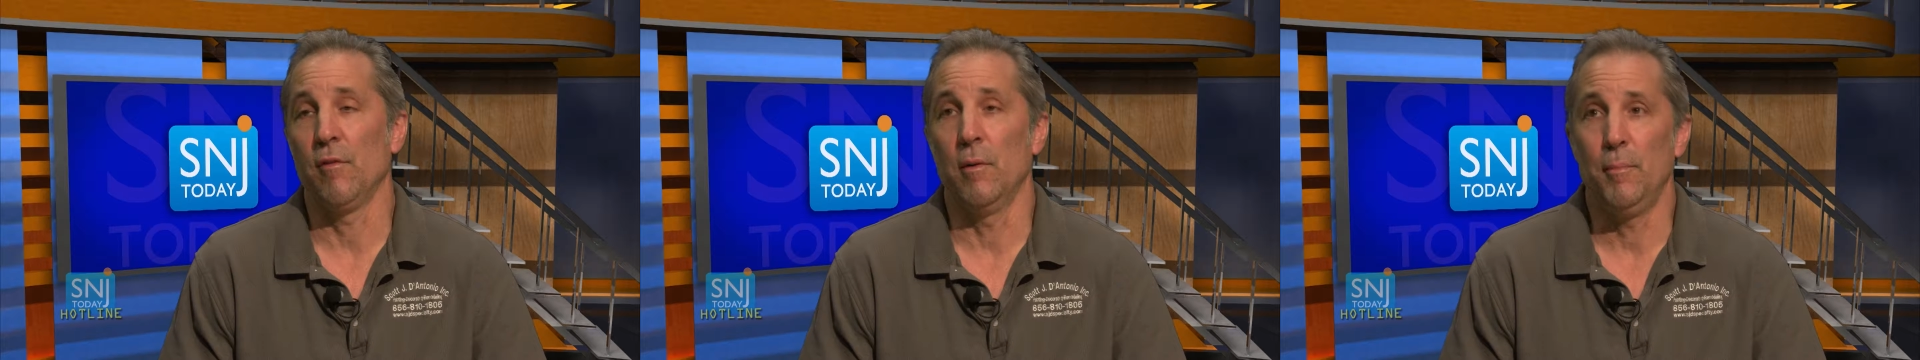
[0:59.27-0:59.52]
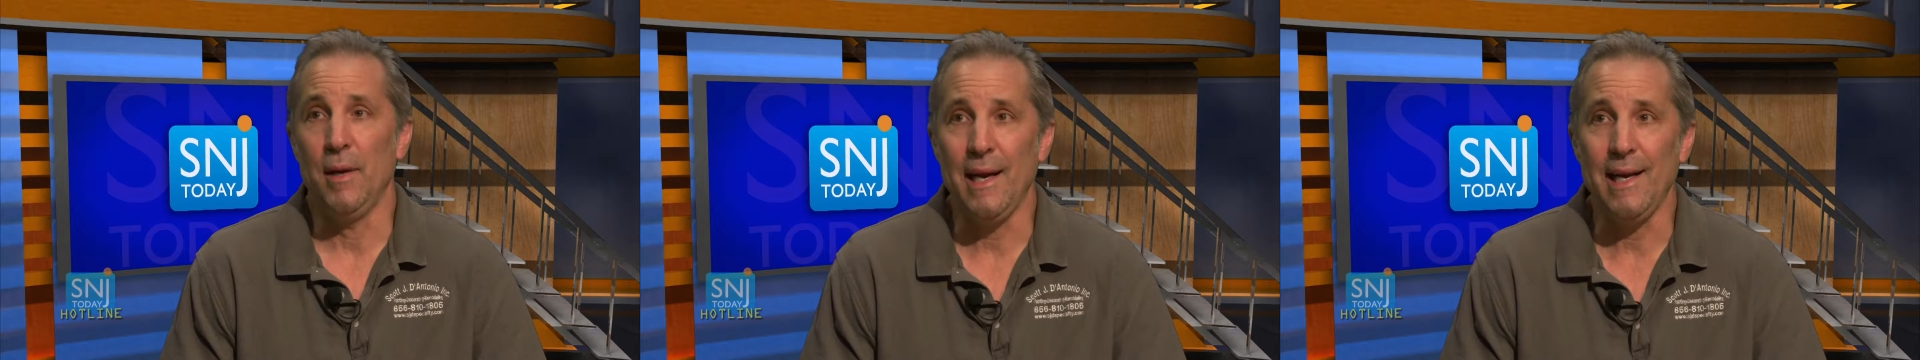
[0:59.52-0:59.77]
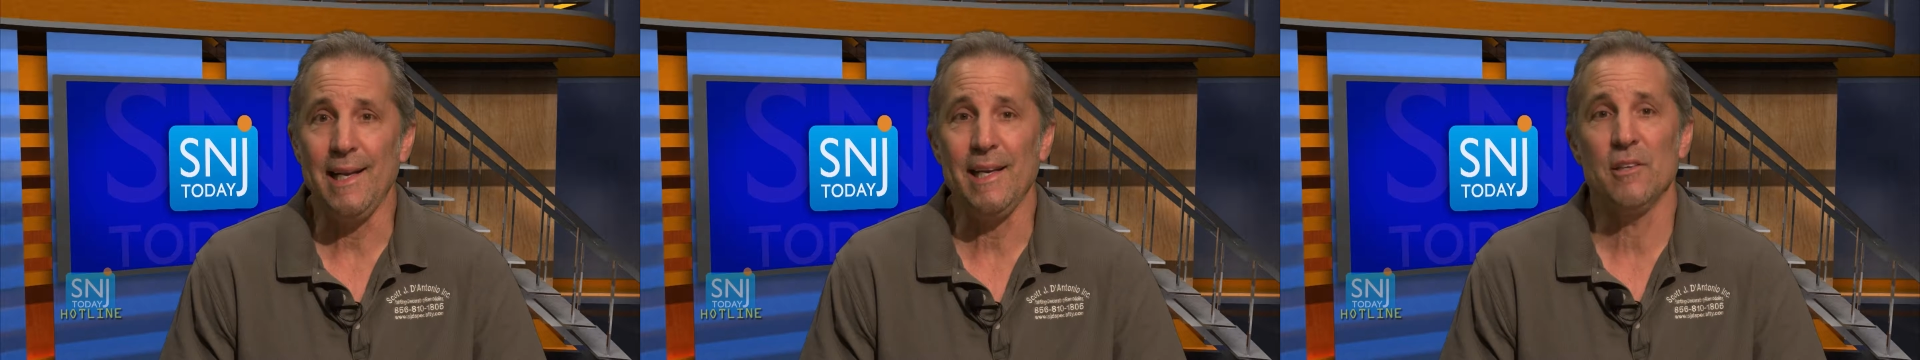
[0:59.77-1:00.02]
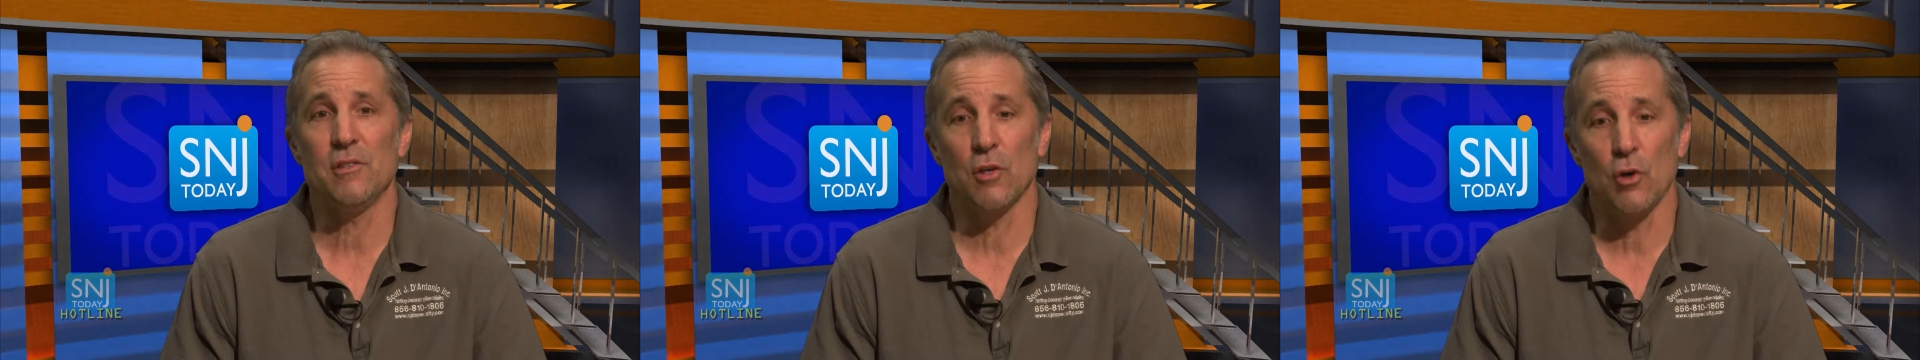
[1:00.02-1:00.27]
from
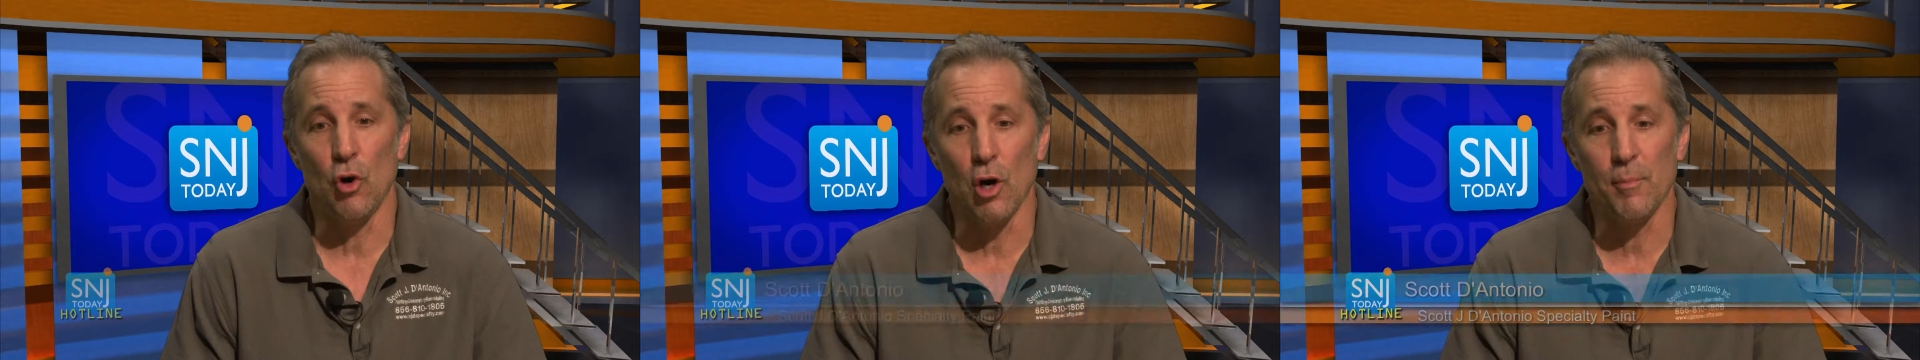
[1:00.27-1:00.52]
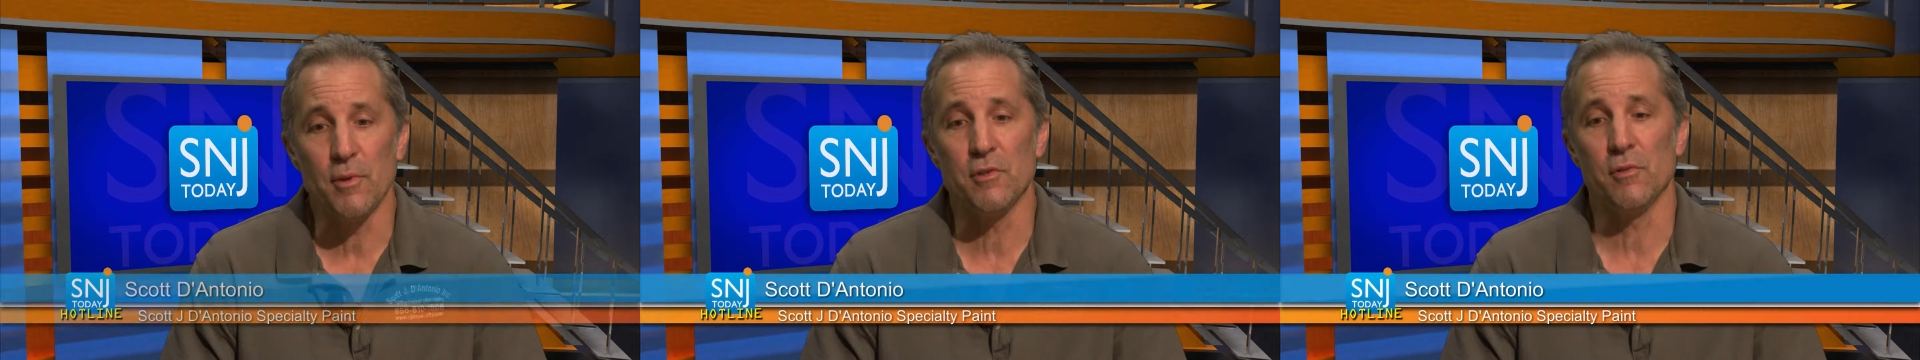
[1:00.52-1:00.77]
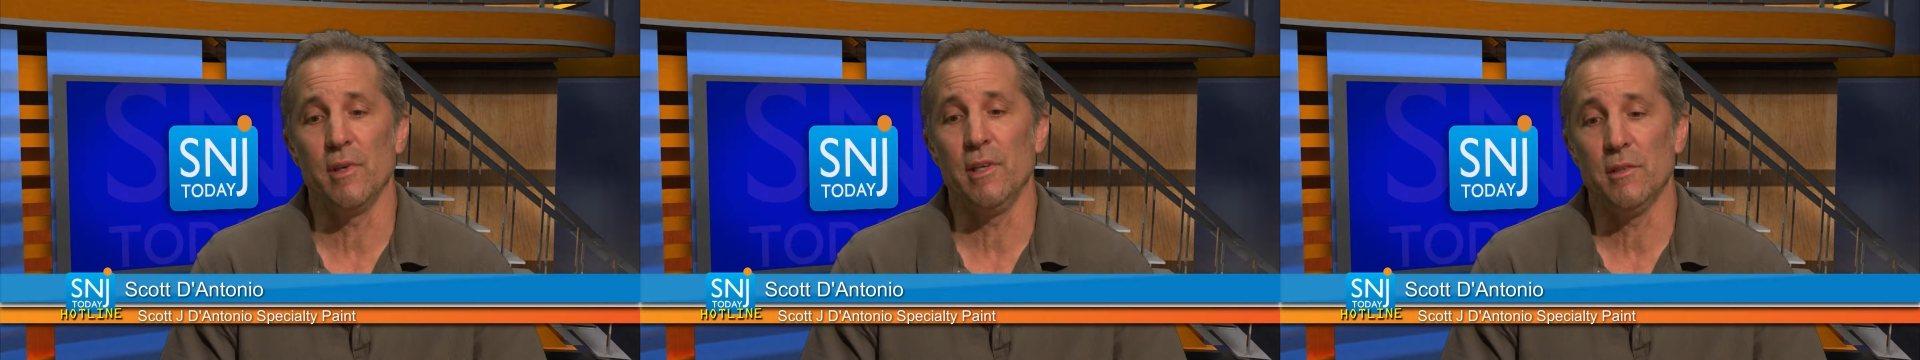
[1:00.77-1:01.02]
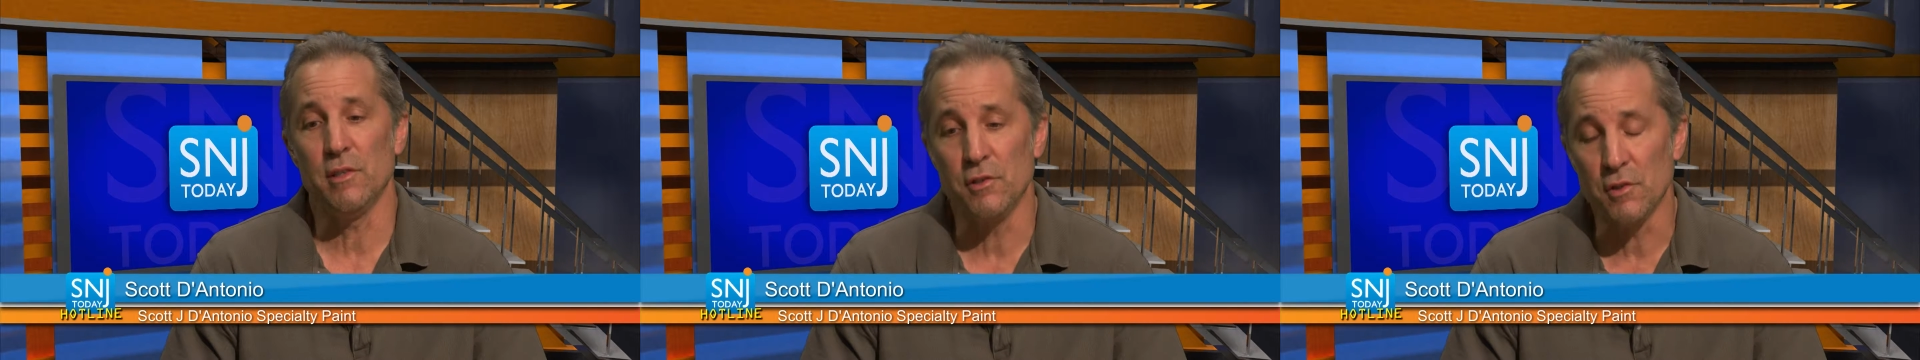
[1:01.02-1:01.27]
painting to carpentry to